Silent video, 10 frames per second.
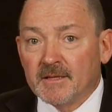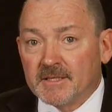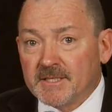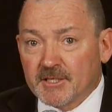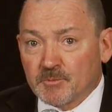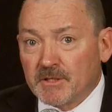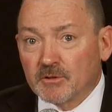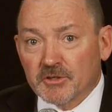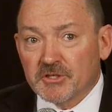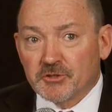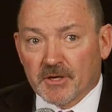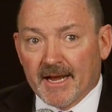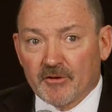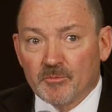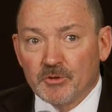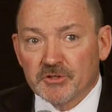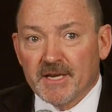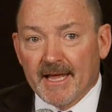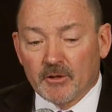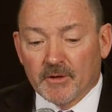the TSP looks at your contribution
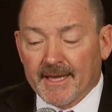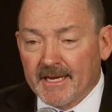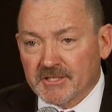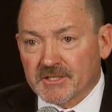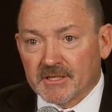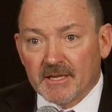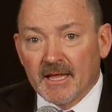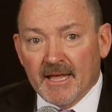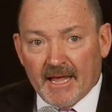allocation,